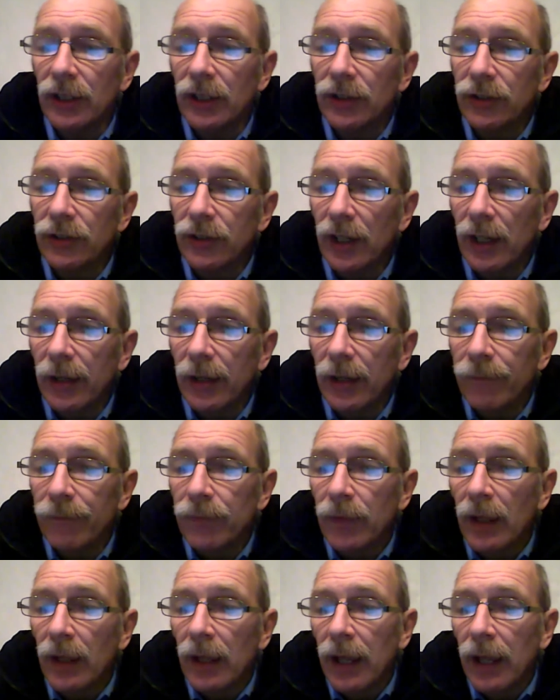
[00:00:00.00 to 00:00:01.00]
see
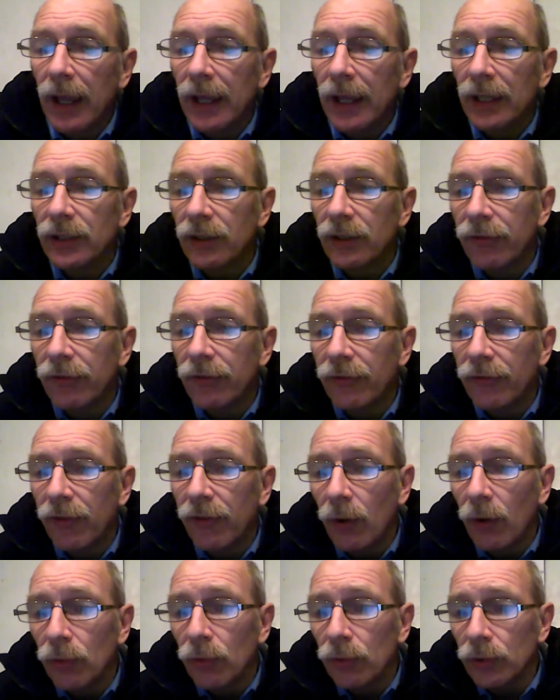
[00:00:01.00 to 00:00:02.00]
is the
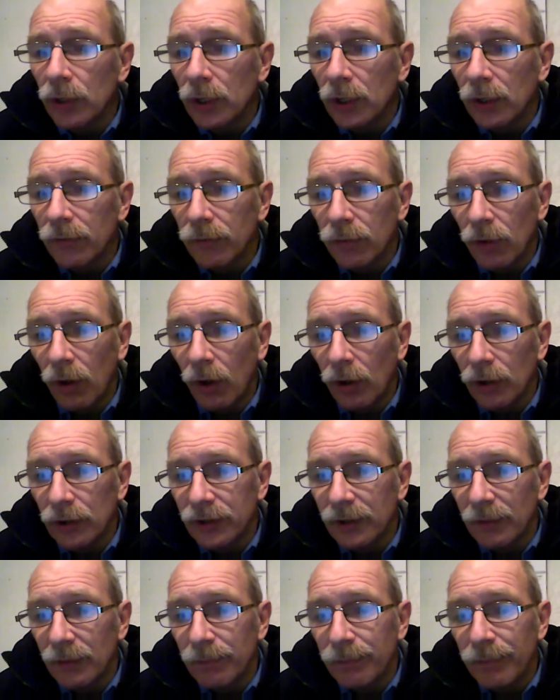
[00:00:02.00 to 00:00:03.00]
folding of rocks, the
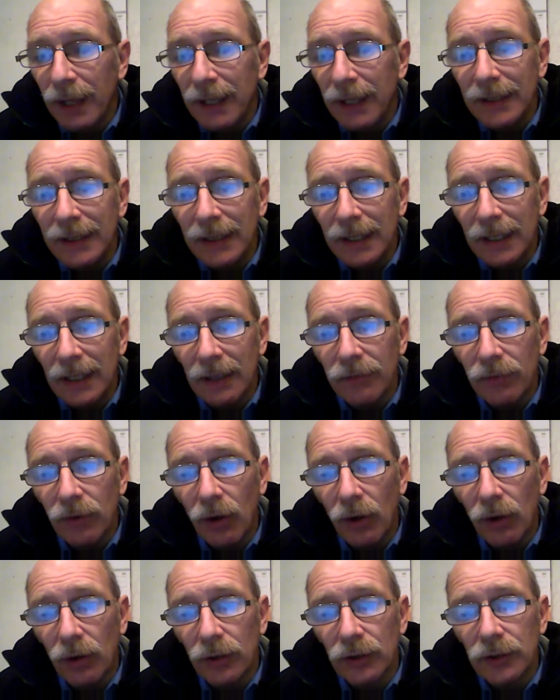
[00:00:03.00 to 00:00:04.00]
bending of
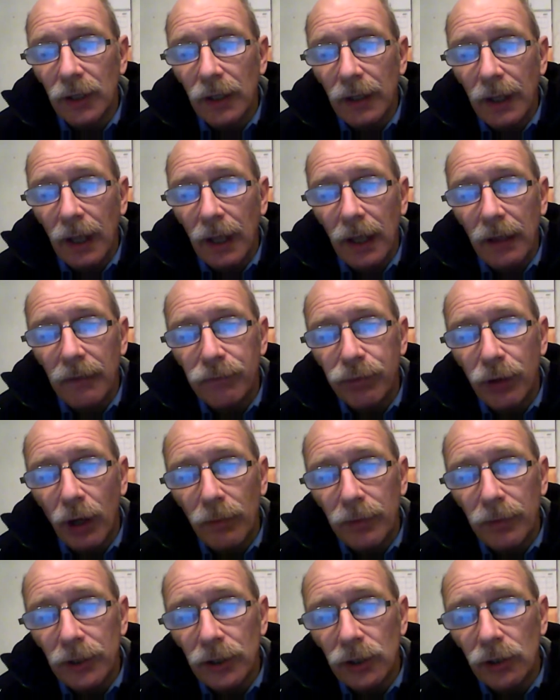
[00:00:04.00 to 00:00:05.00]
rocks,
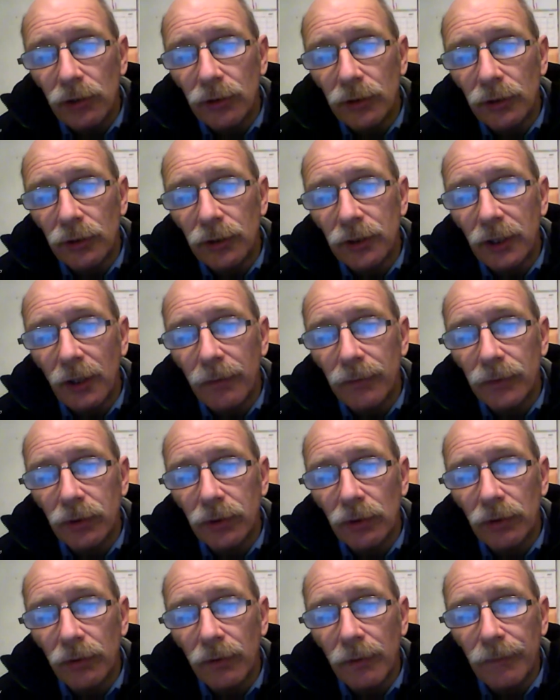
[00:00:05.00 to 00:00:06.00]
probably due to some sort
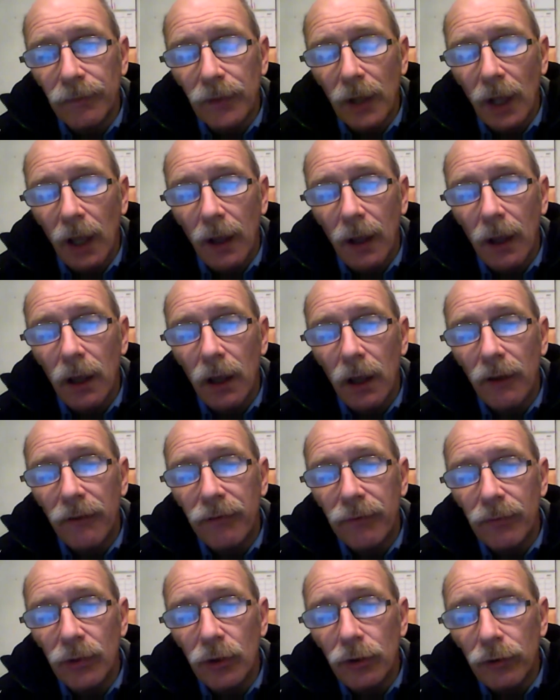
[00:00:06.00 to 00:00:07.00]
of earth
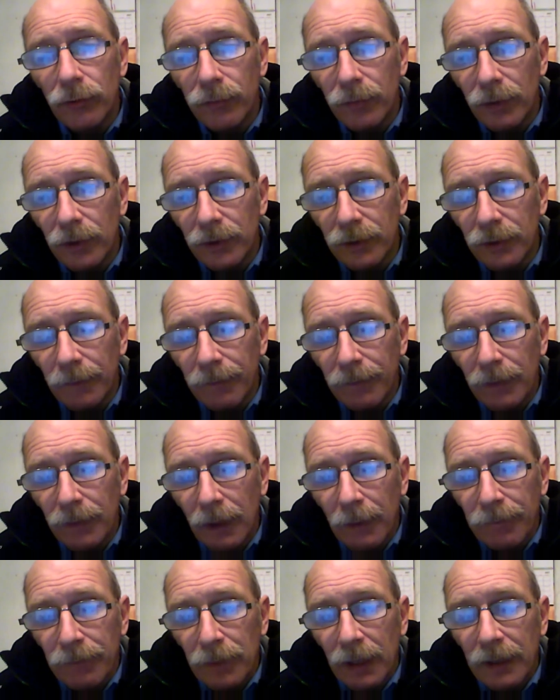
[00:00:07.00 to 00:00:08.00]
movement.
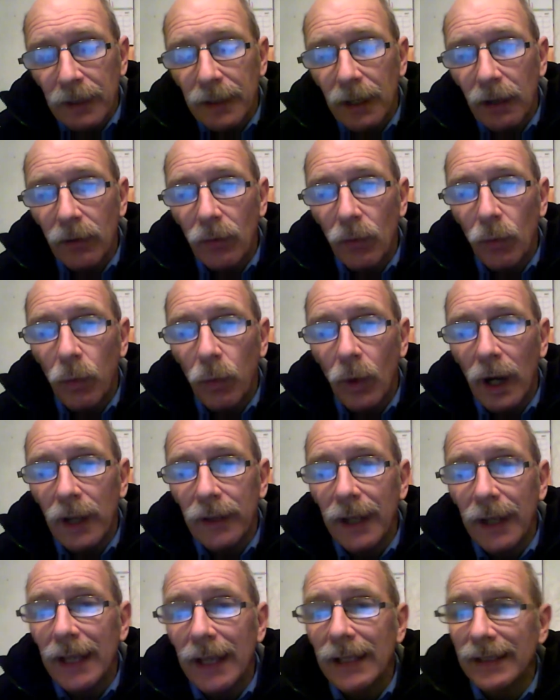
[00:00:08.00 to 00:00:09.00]
Now, why
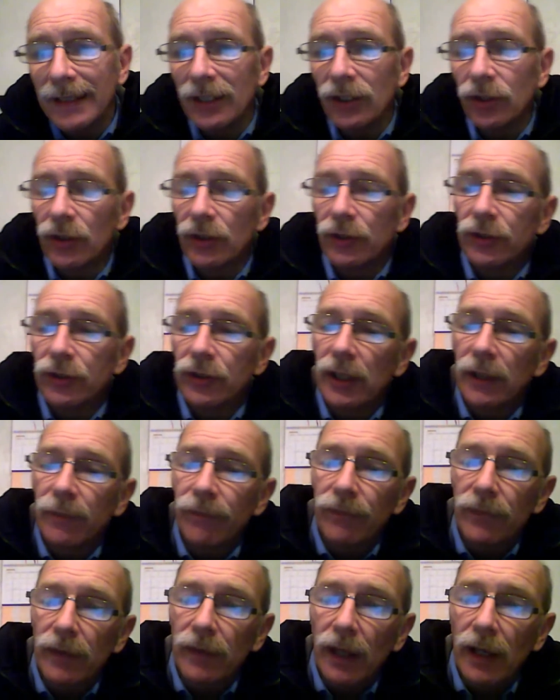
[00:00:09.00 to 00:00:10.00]
that's interesting
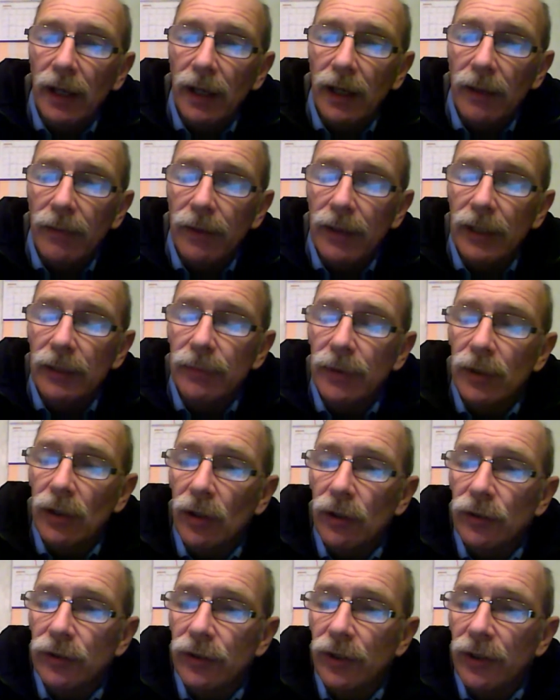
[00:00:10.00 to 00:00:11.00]
is
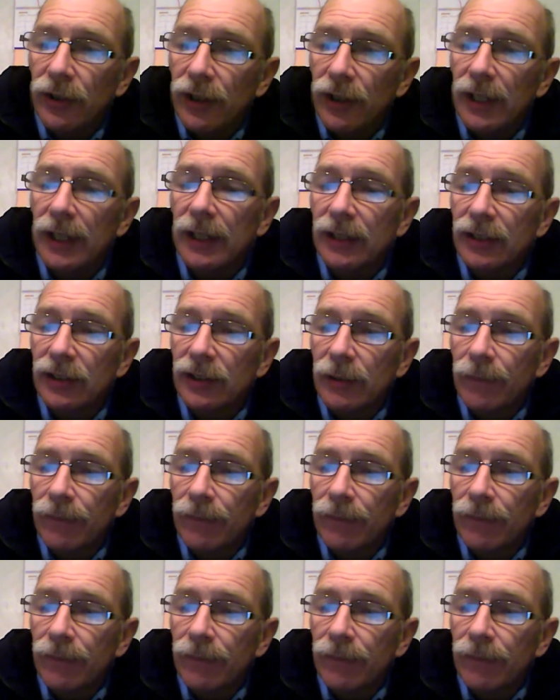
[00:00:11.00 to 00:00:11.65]
because this